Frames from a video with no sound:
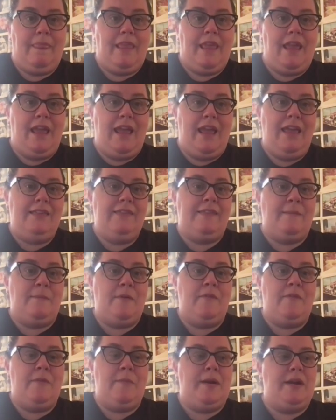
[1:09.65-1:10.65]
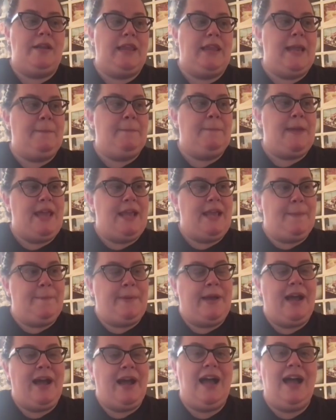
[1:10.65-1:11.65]
And some of them are like bake a
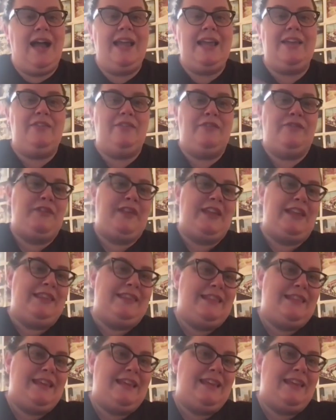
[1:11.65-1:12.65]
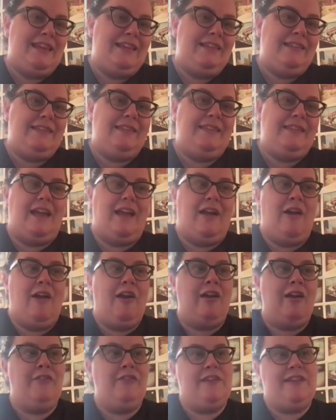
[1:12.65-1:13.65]
pie and feed this,
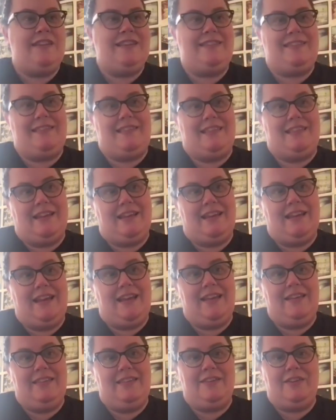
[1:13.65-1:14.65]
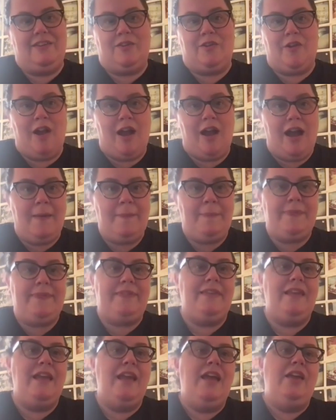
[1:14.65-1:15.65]
harvest the the
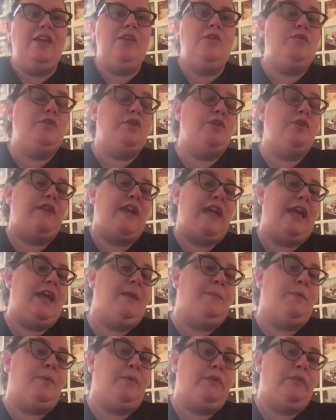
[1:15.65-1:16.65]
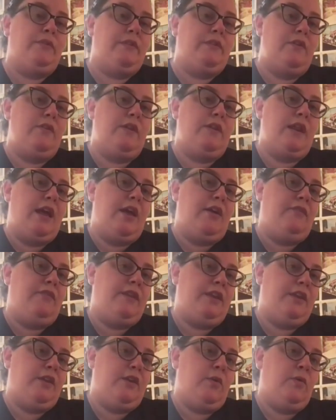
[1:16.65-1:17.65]
crops. You do have animals, so you can have
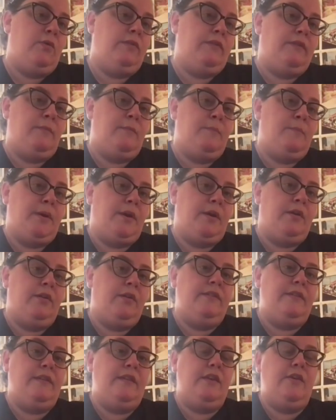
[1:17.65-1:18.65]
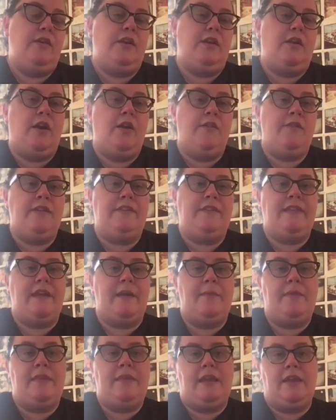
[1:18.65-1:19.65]
like goats and birds, and you can harvest
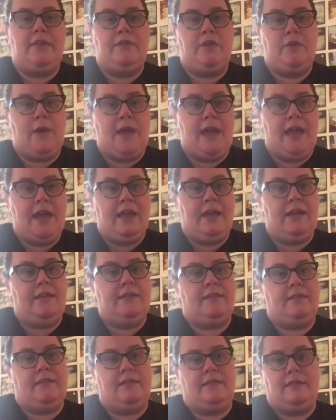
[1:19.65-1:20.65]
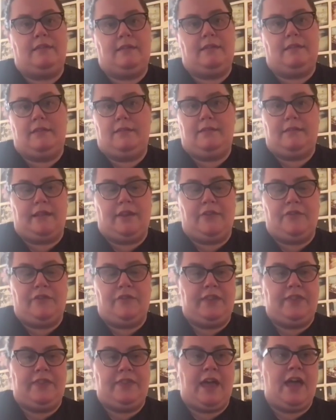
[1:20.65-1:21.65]
them, and they give you eggs and stuff
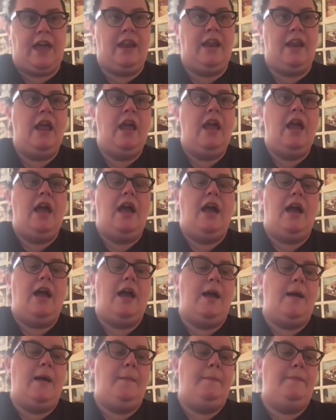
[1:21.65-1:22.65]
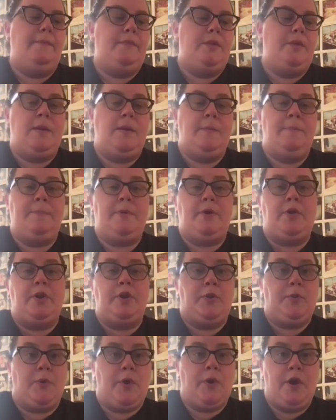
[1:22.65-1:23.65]
like that. Um, you can build a
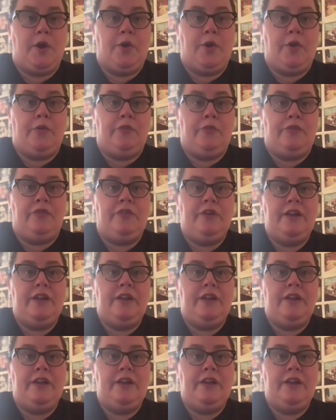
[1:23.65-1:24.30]
grove.